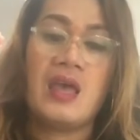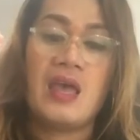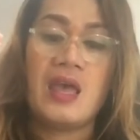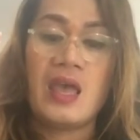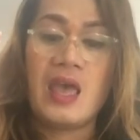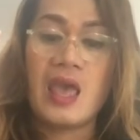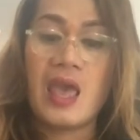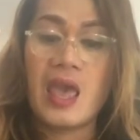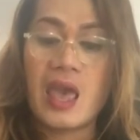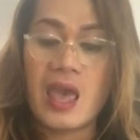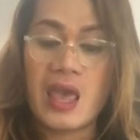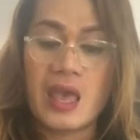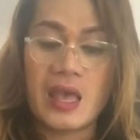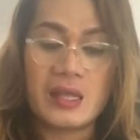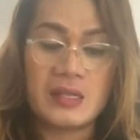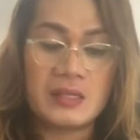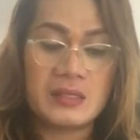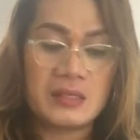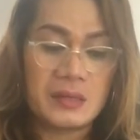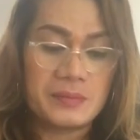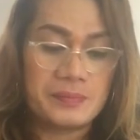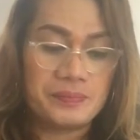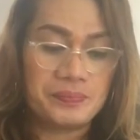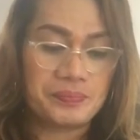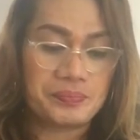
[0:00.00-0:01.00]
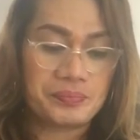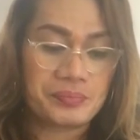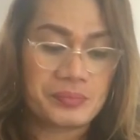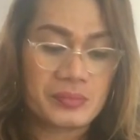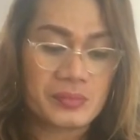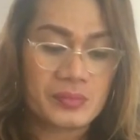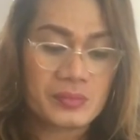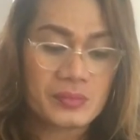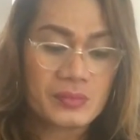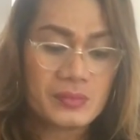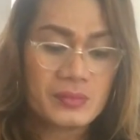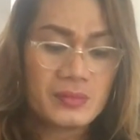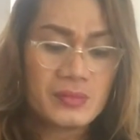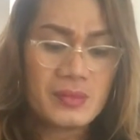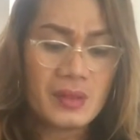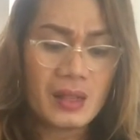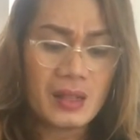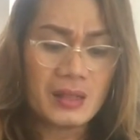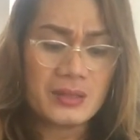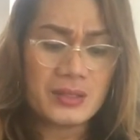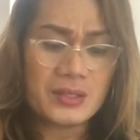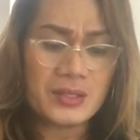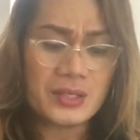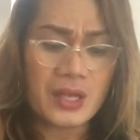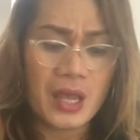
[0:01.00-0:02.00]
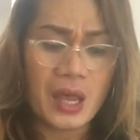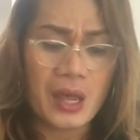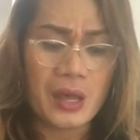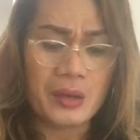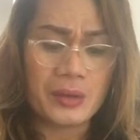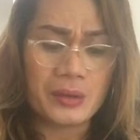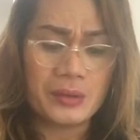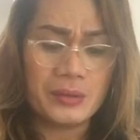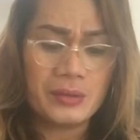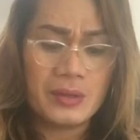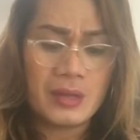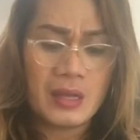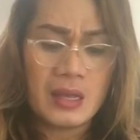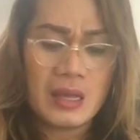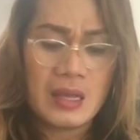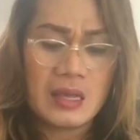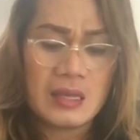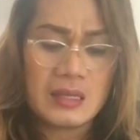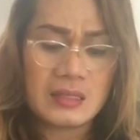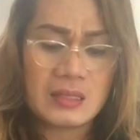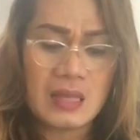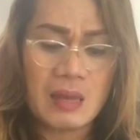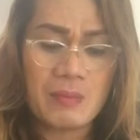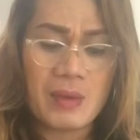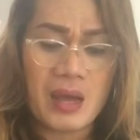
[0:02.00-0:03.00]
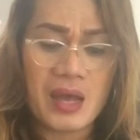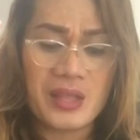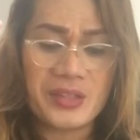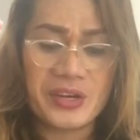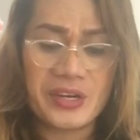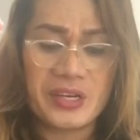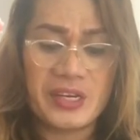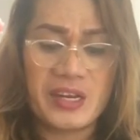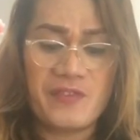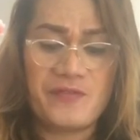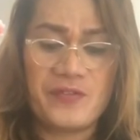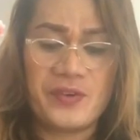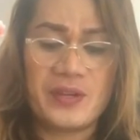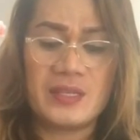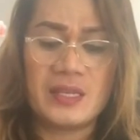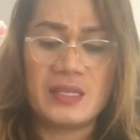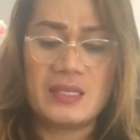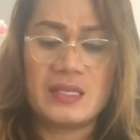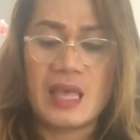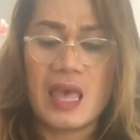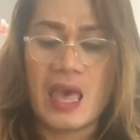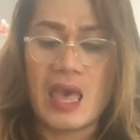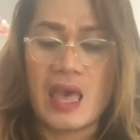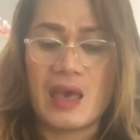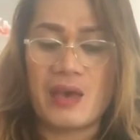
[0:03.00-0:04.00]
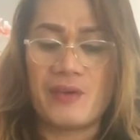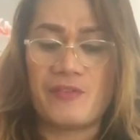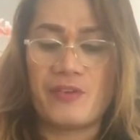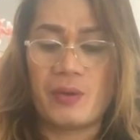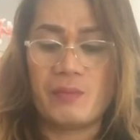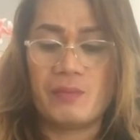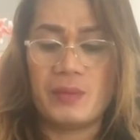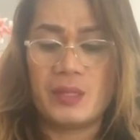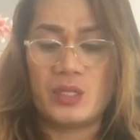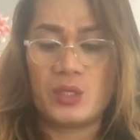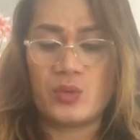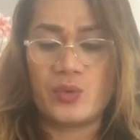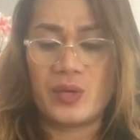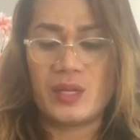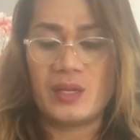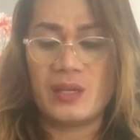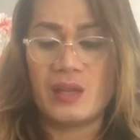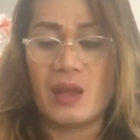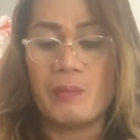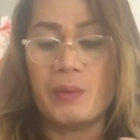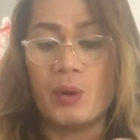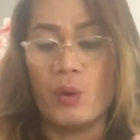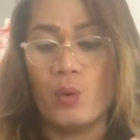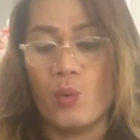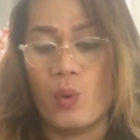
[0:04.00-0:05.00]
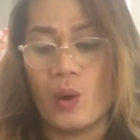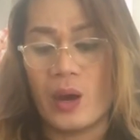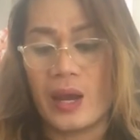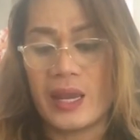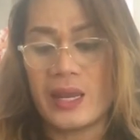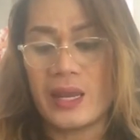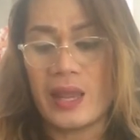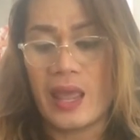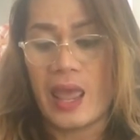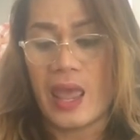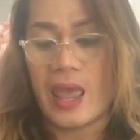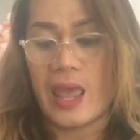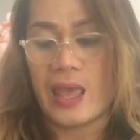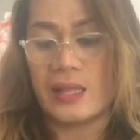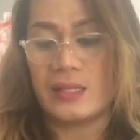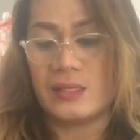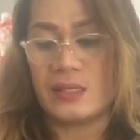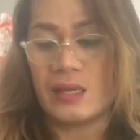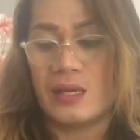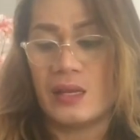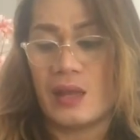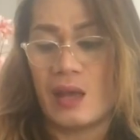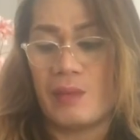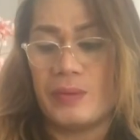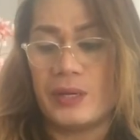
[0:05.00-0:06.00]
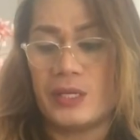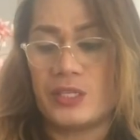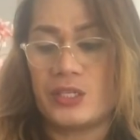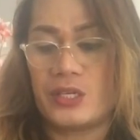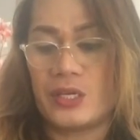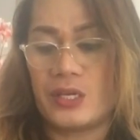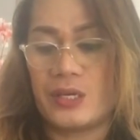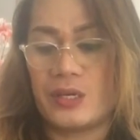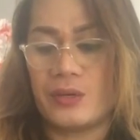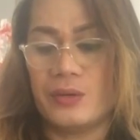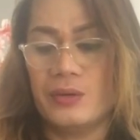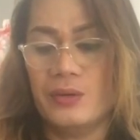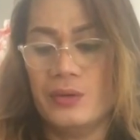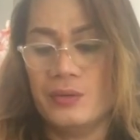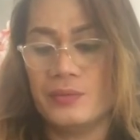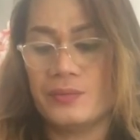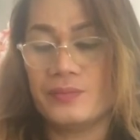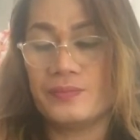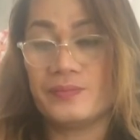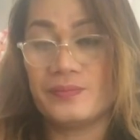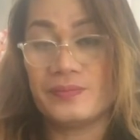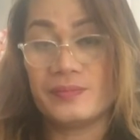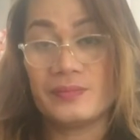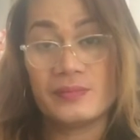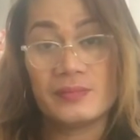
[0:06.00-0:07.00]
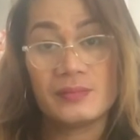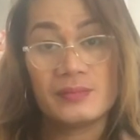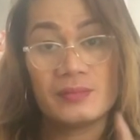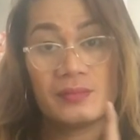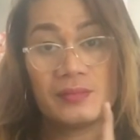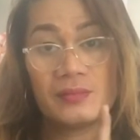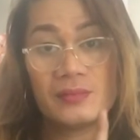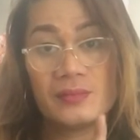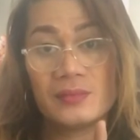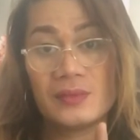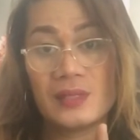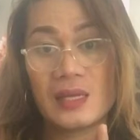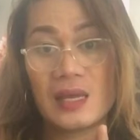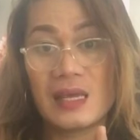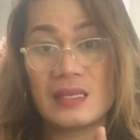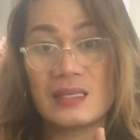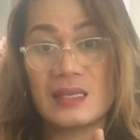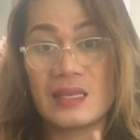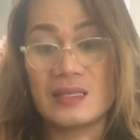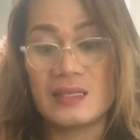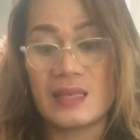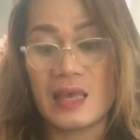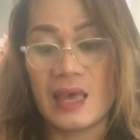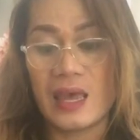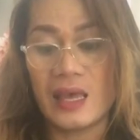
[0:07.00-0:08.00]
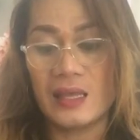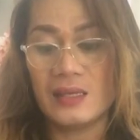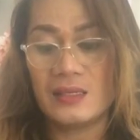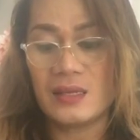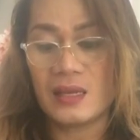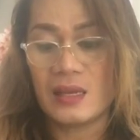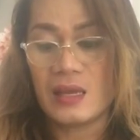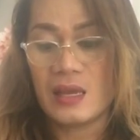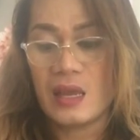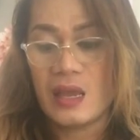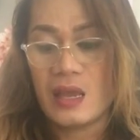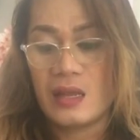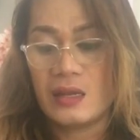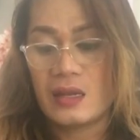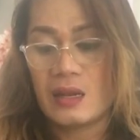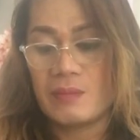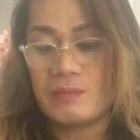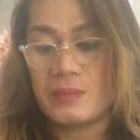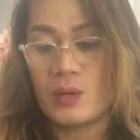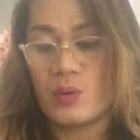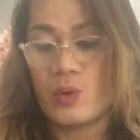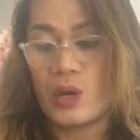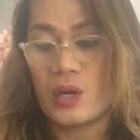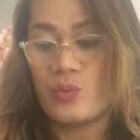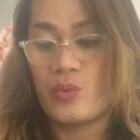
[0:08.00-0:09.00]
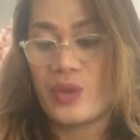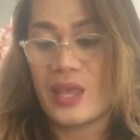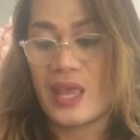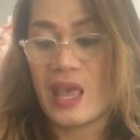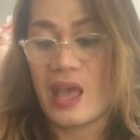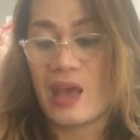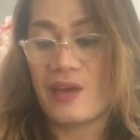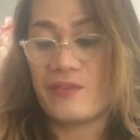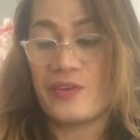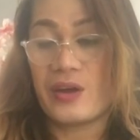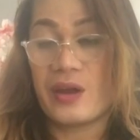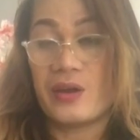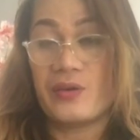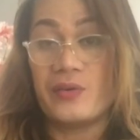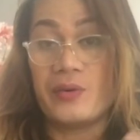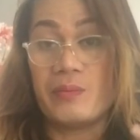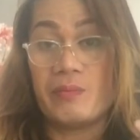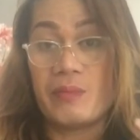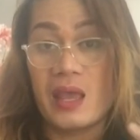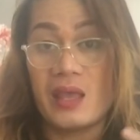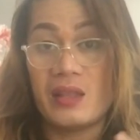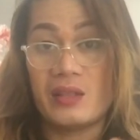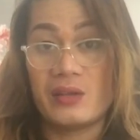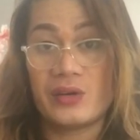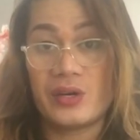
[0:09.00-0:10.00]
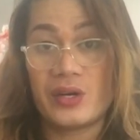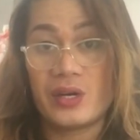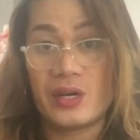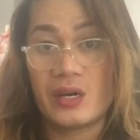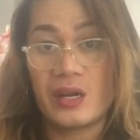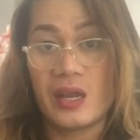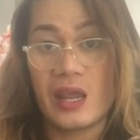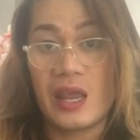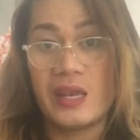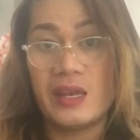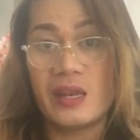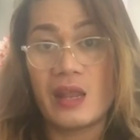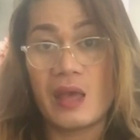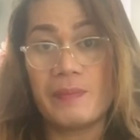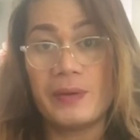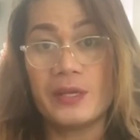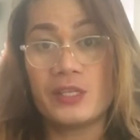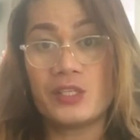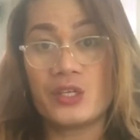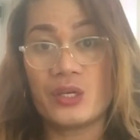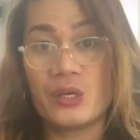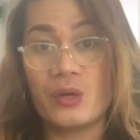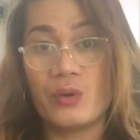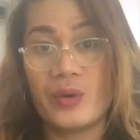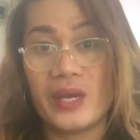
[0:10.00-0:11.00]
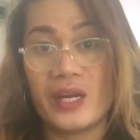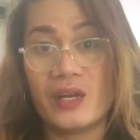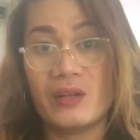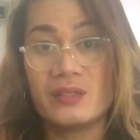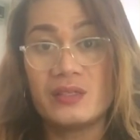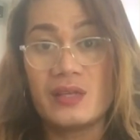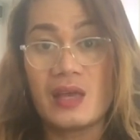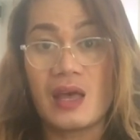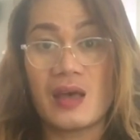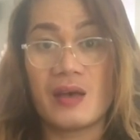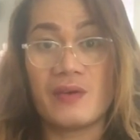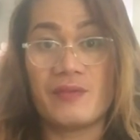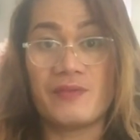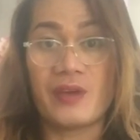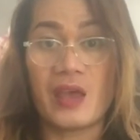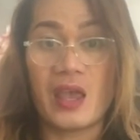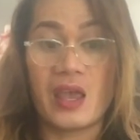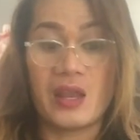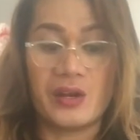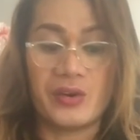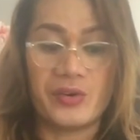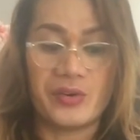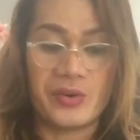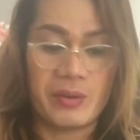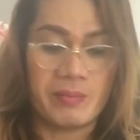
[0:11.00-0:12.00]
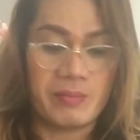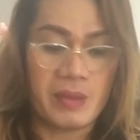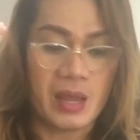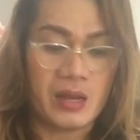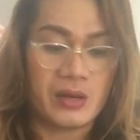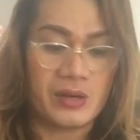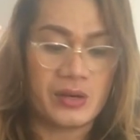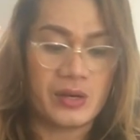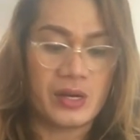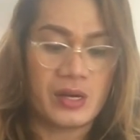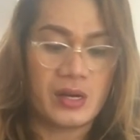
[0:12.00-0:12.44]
And so some other differences have between number 1 and number 2. As I said, number 1 we have a remainder. In number 2 we don't have any remainder.